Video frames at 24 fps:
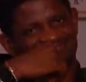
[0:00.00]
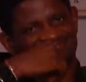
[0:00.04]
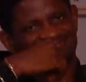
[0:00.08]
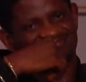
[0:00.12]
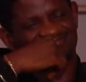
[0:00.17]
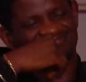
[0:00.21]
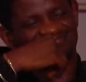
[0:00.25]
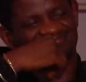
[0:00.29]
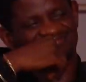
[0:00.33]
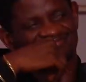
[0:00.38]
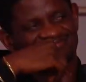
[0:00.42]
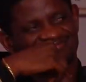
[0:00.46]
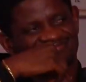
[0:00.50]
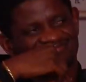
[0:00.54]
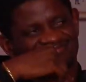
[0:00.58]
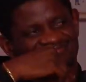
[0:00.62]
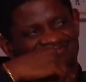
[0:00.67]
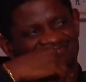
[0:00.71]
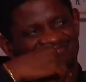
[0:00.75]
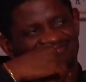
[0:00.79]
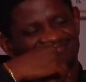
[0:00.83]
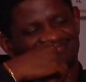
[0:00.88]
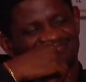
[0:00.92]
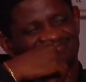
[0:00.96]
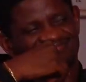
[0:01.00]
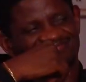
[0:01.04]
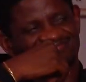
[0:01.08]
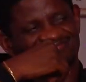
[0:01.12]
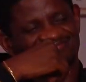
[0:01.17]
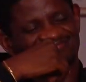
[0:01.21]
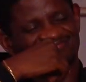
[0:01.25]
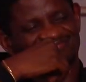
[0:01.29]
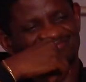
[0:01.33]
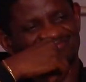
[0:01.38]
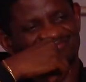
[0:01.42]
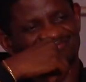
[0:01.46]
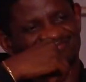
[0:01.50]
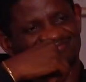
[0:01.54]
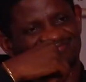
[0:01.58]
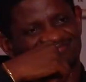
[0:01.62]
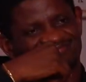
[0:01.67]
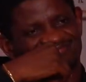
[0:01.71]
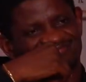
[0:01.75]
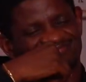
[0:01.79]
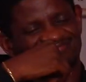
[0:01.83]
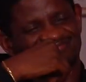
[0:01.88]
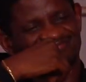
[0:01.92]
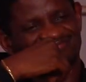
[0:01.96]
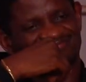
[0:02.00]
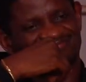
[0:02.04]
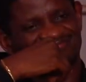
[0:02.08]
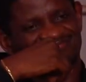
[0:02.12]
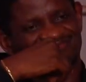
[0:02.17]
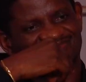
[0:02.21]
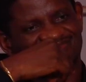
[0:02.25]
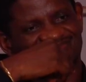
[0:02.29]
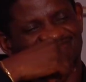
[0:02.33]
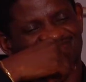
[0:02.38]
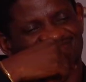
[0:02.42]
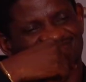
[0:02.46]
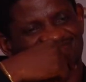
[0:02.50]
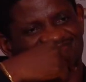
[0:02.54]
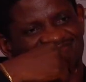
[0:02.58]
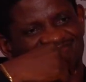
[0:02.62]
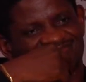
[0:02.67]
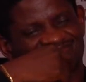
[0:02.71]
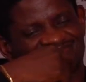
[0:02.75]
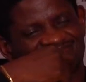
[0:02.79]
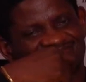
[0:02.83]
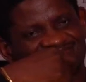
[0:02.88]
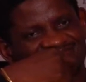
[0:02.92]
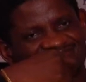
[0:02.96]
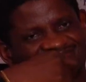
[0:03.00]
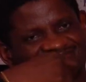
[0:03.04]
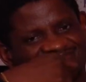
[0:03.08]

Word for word: how can you be doing the same thing and you're saying she can't do the same thing?